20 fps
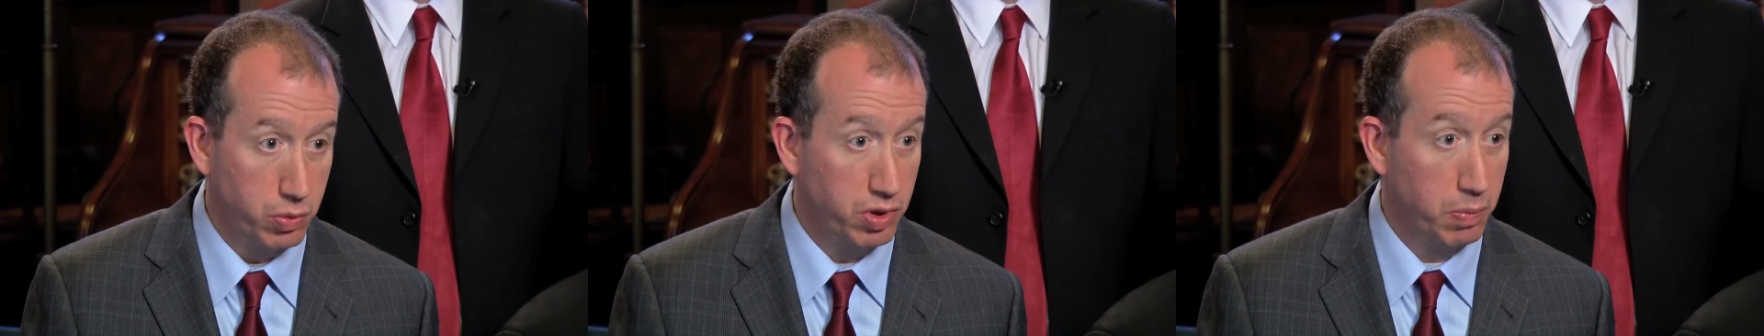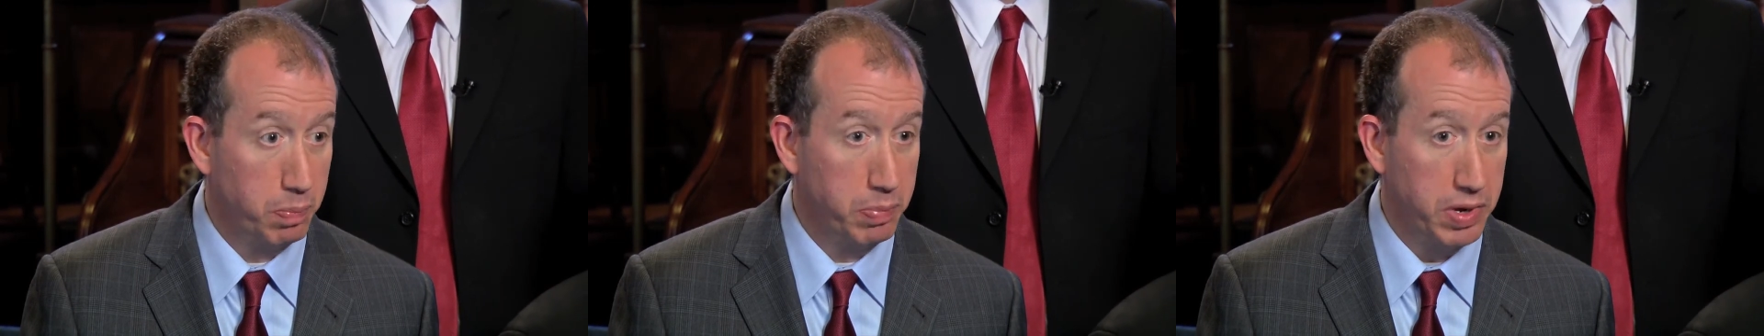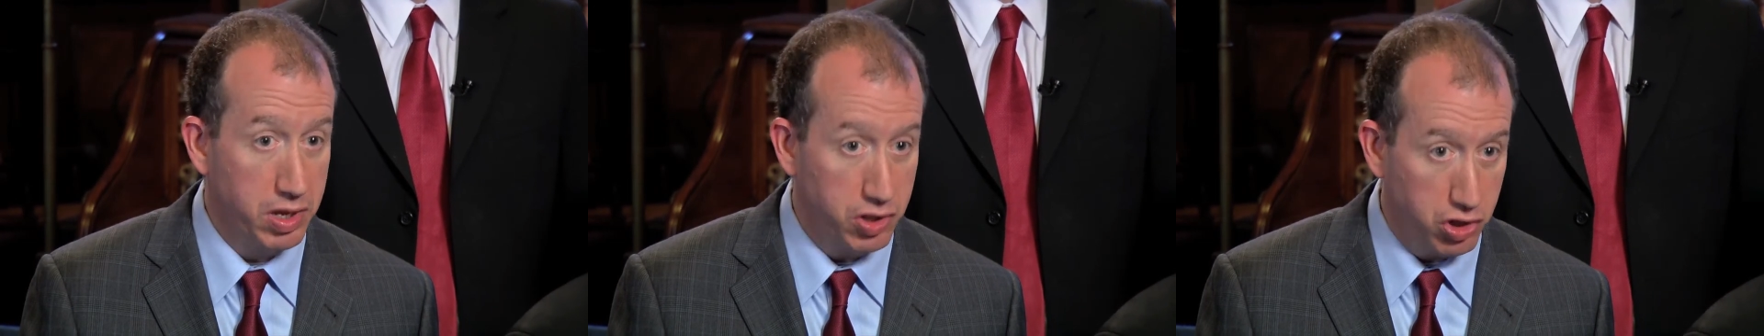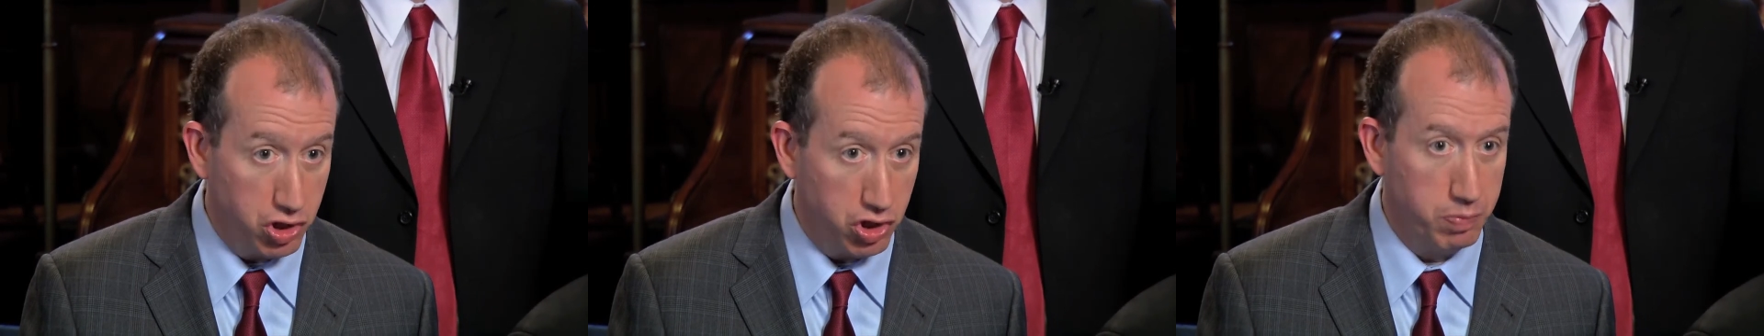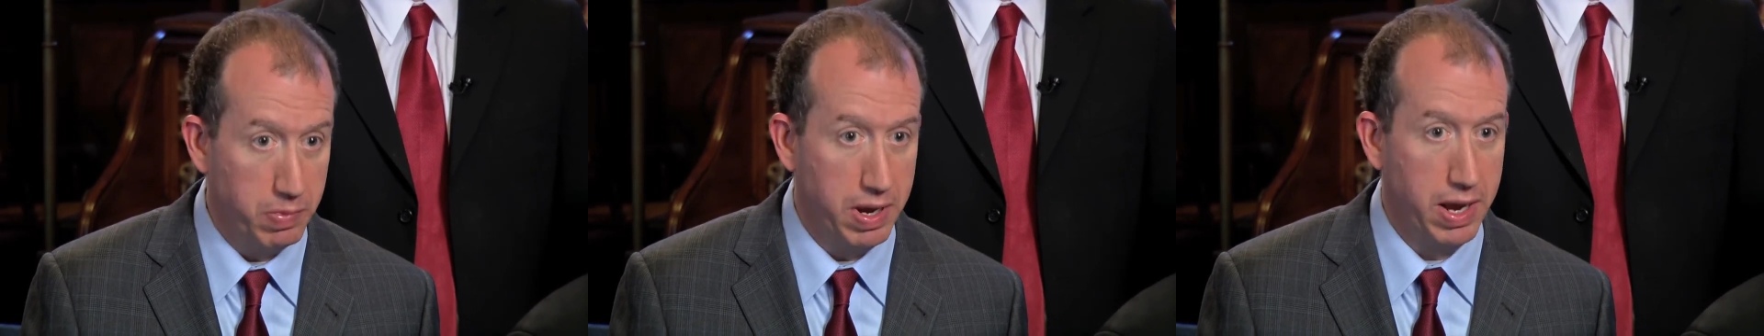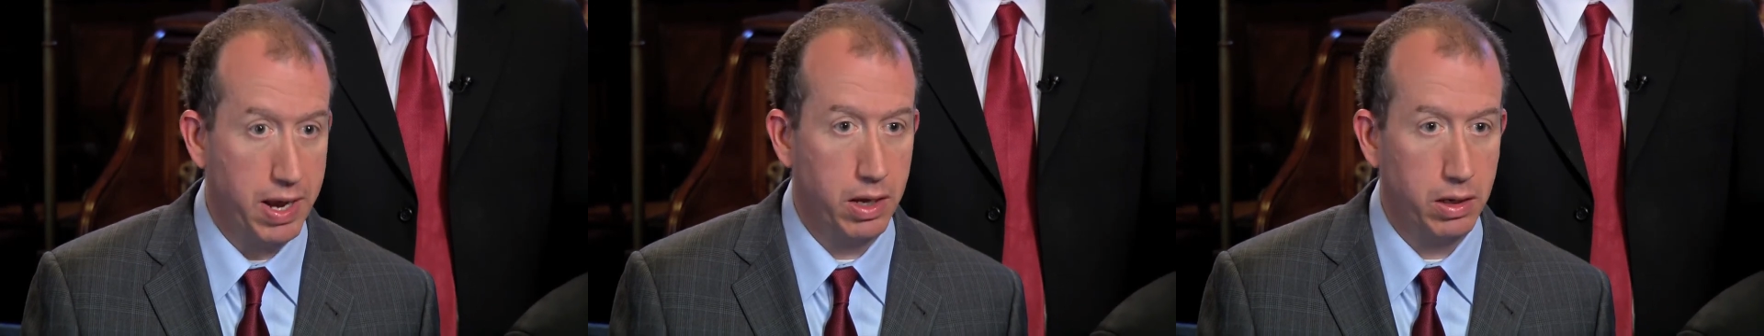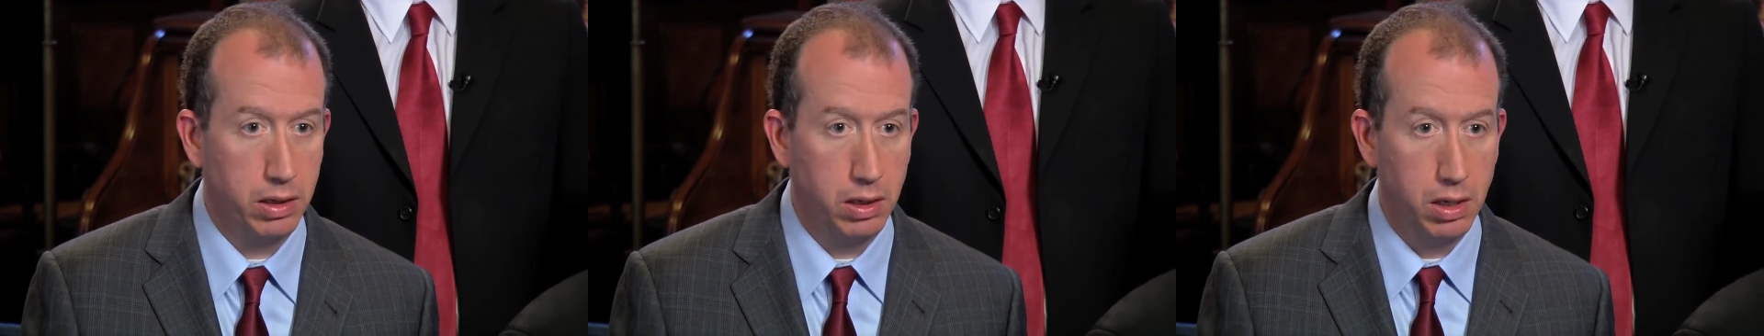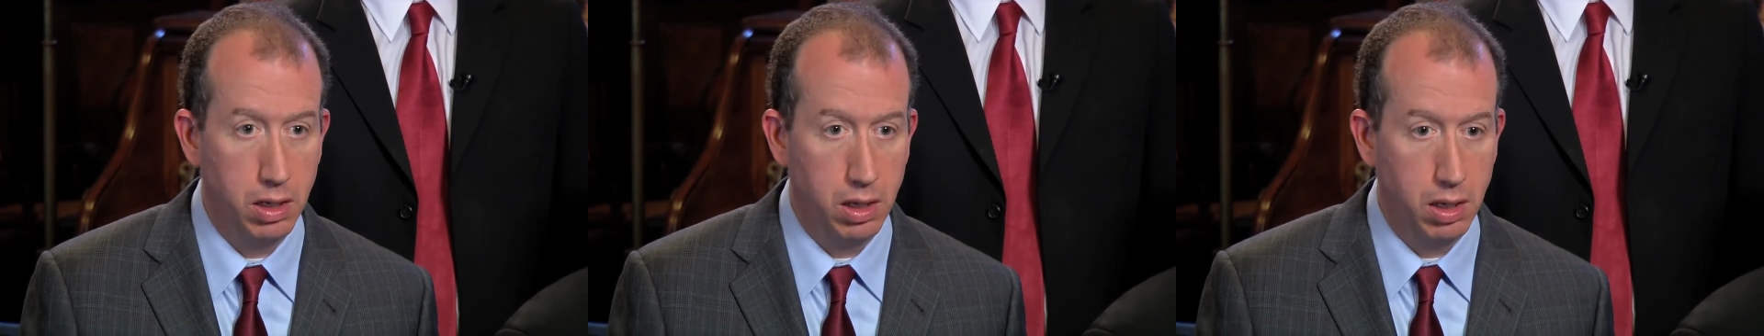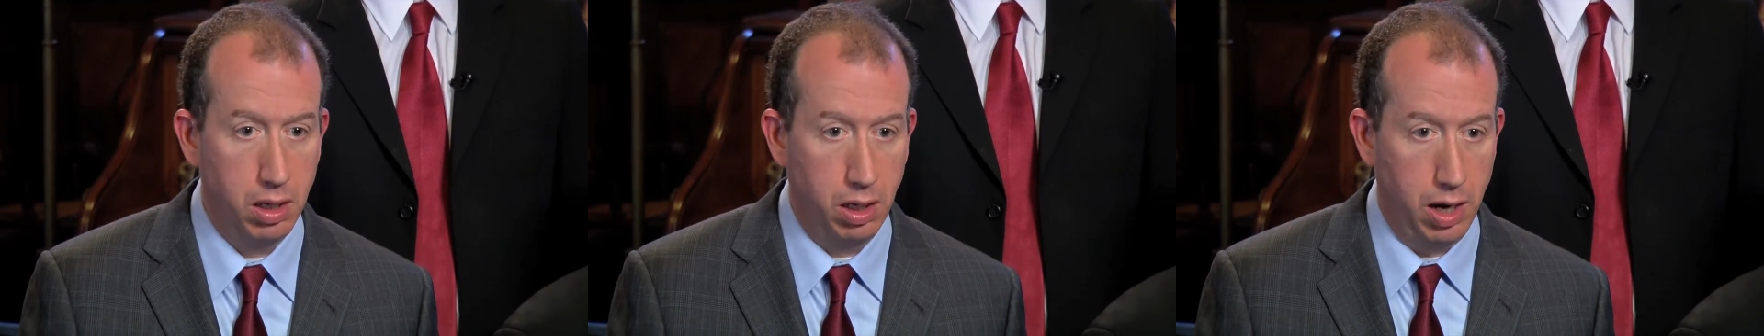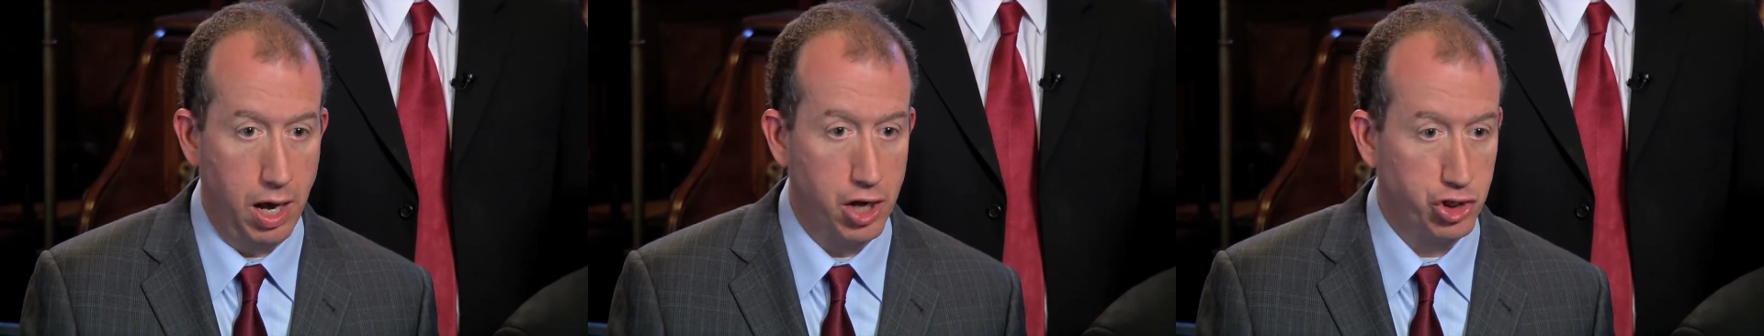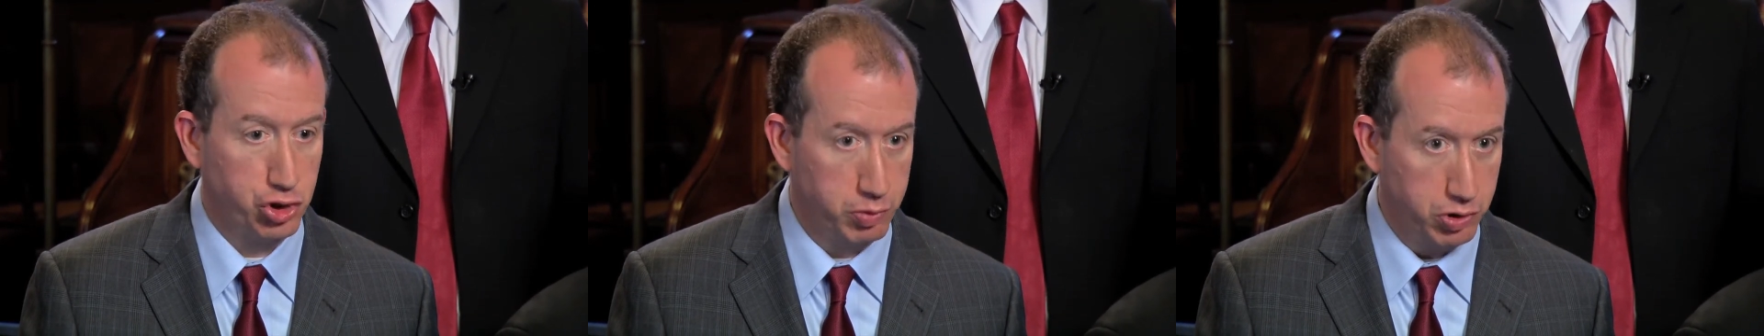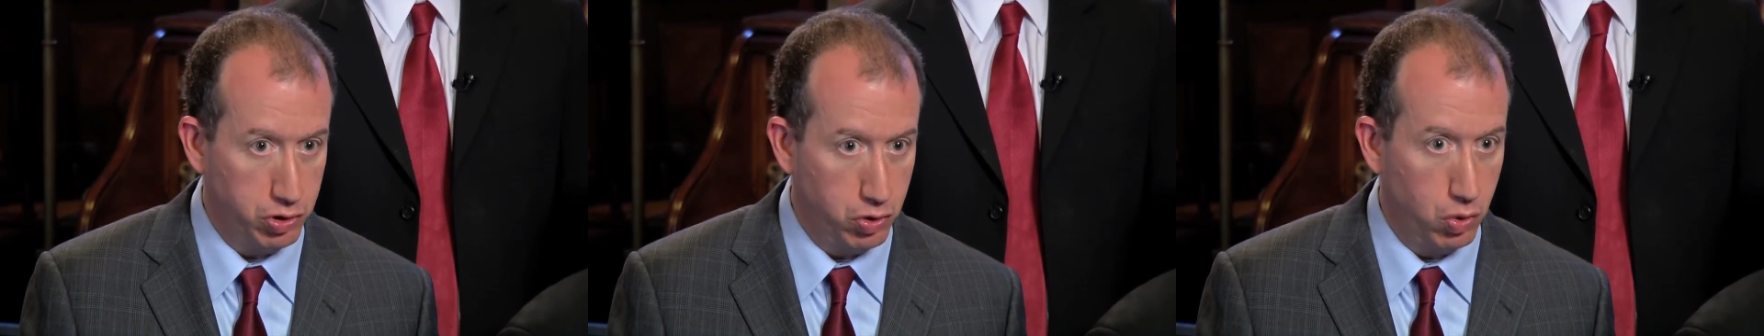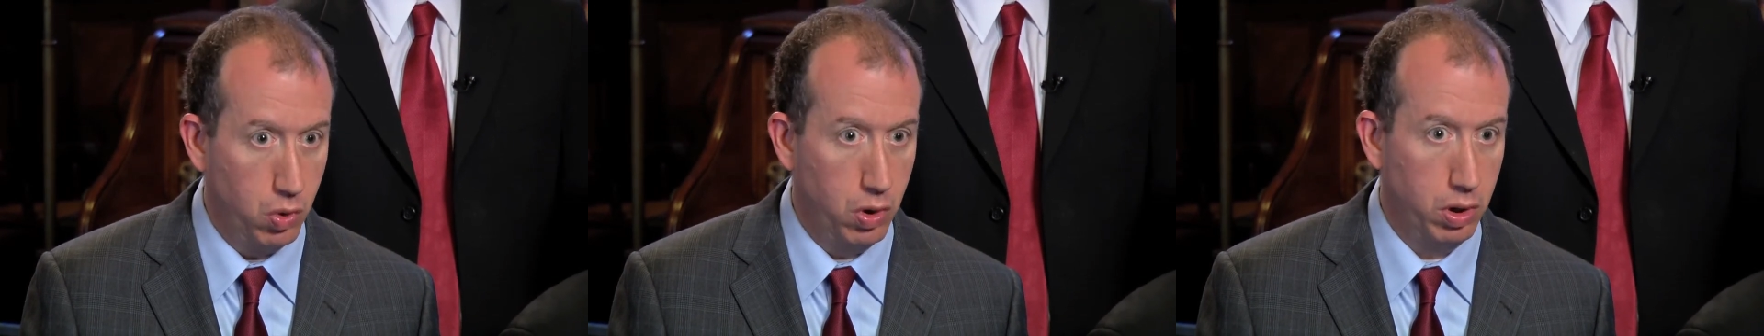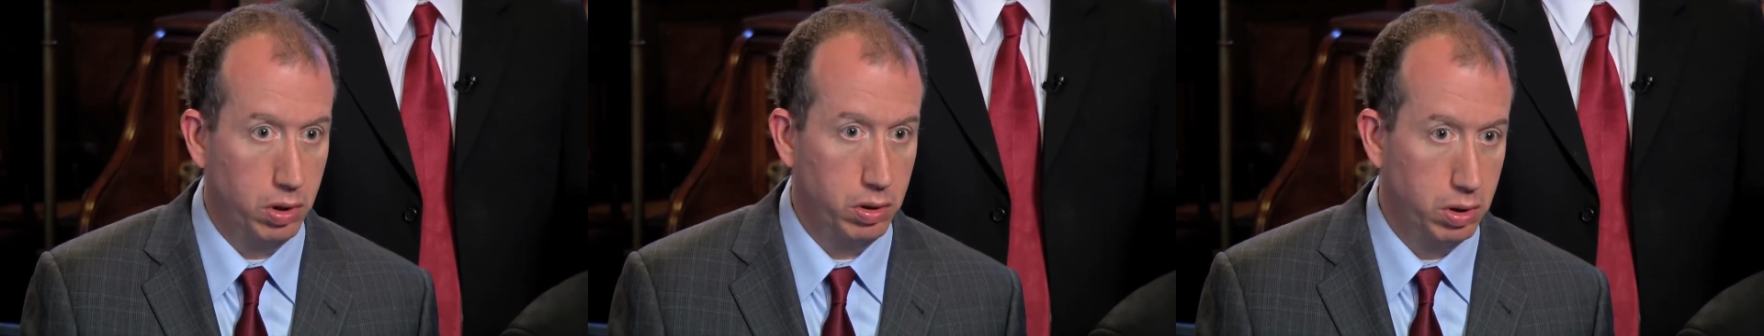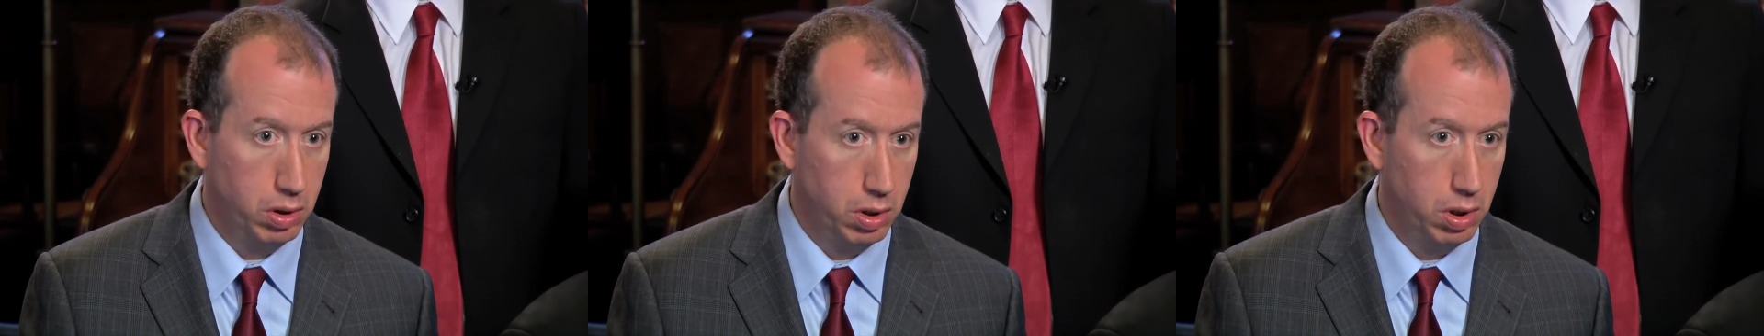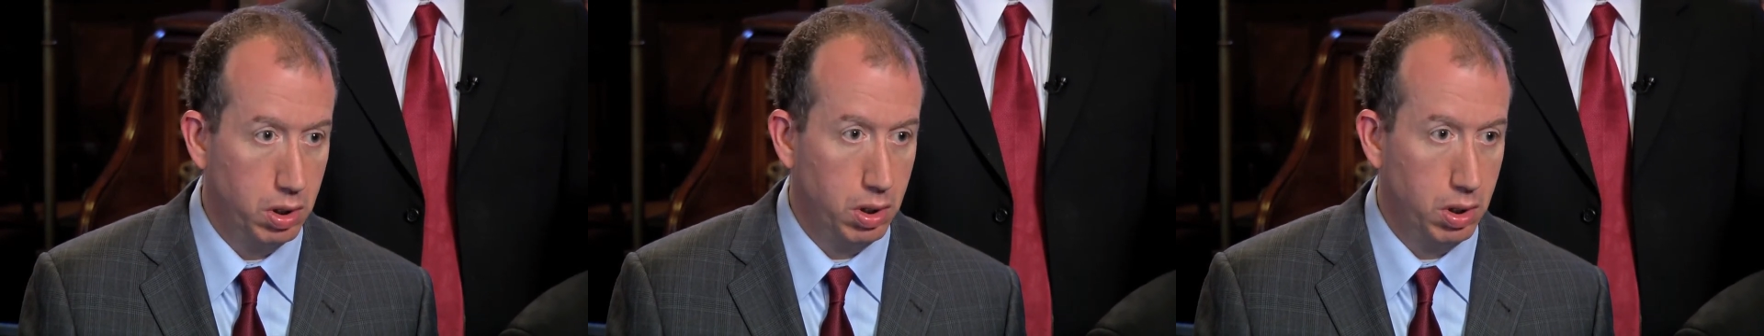He was a businessman an entrepreneur.